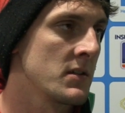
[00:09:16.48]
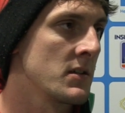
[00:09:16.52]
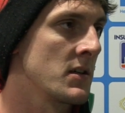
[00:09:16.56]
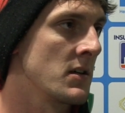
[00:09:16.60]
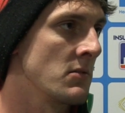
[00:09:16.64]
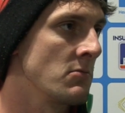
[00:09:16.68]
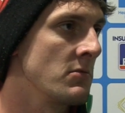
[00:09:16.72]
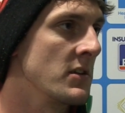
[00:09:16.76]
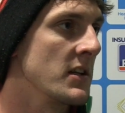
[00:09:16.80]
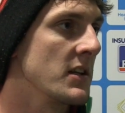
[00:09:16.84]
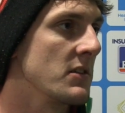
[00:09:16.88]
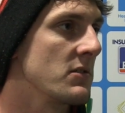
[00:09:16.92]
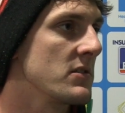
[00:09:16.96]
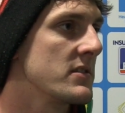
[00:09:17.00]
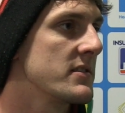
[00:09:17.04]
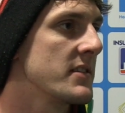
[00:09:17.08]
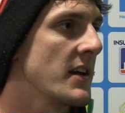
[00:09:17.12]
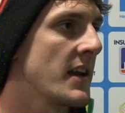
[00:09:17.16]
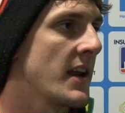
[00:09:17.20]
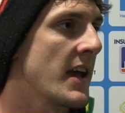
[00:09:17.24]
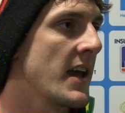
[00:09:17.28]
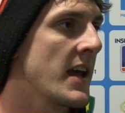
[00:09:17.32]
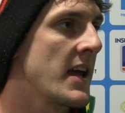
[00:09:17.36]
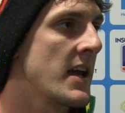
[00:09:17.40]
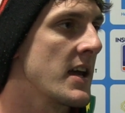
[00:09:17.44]
a really good
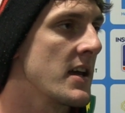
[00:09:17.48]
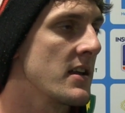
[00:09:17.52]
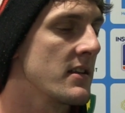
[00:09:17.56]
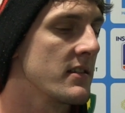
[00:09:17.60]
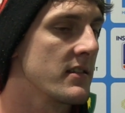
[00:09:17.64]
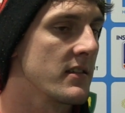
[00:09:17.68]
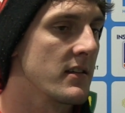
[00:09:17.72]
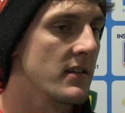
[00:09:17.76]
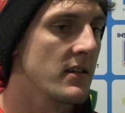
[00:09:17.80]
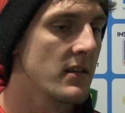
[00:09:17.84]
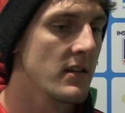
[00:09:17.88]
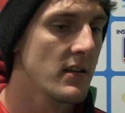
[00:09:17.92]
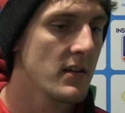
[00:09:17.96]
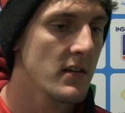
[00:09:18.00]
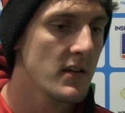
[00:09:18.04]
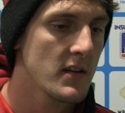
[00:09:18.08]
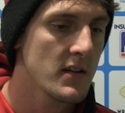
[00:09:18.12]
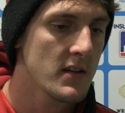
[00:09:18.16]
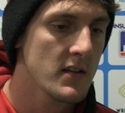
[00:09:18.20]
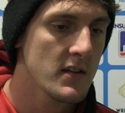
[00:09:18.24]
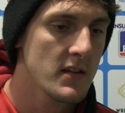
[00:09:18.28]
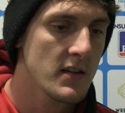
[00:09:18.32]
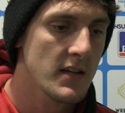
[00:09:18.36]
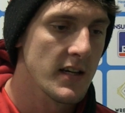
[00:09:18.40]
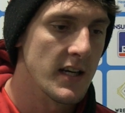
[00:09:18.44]
set of hands, and
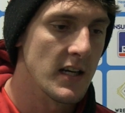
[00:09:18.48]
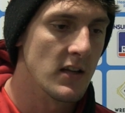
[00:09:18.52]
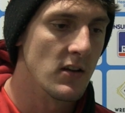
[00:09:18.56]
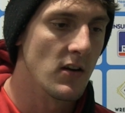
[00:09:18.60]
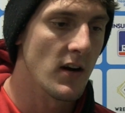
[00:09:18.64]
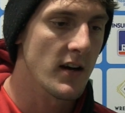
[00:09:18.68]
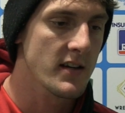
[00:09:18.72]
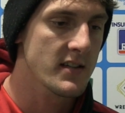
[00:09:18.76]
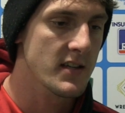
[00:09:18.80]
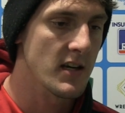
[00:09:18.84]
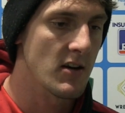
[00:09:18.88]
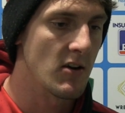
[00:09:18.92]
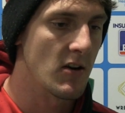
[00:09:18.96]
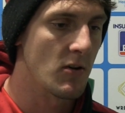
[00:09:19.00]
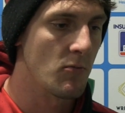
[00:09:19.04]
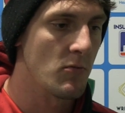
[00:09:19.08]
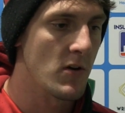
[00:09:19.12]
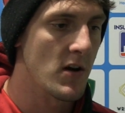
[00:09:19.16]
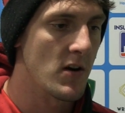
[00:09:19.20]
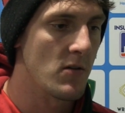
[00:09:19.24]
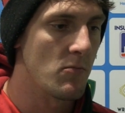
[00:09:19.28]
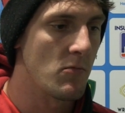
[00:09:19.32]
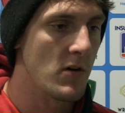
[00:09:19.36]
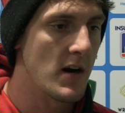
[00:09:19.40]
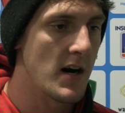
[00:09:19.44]
he likes going
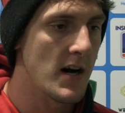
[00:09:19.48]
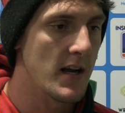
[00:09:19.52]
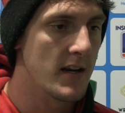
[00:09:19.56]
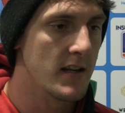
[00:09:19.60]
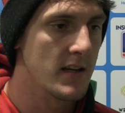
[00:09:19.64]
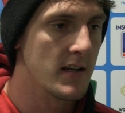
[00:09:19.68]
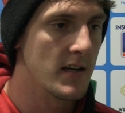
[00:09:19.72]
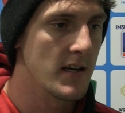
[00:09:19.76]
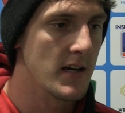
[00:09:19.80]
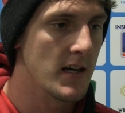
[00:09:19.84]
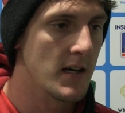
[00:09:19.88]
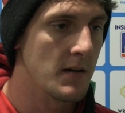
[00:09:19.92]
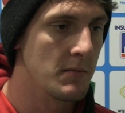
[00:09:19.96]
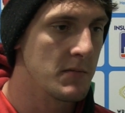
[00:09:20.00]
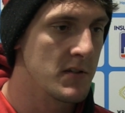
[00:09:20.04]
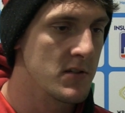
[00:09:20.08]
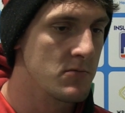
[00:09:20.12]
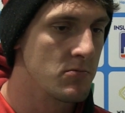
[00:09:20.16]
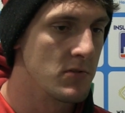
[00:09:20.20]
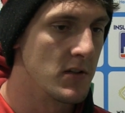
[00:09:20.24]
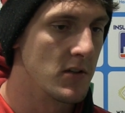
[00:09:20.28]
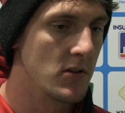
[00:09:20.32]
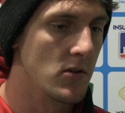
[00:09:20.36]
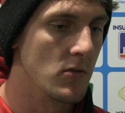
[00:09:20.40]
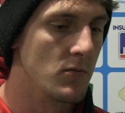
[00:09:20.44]
one-on-one, and he's
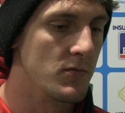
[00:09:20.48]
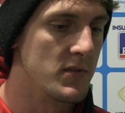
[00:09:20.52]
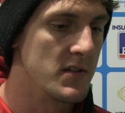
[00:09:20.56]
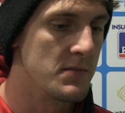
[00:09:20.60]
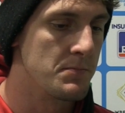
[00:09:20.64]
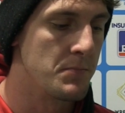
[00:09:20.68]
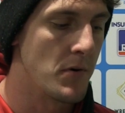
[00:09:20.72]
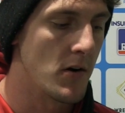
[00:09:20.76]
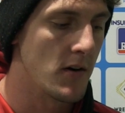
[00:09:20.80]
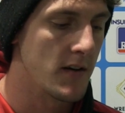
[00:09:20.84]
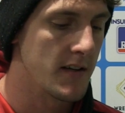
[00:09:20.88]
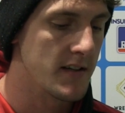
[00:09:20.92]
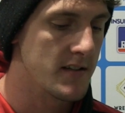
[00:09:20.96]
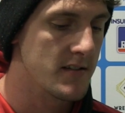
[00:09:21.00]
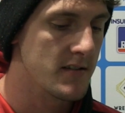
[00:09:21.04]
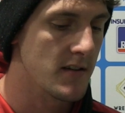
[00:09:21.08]
really good with his body.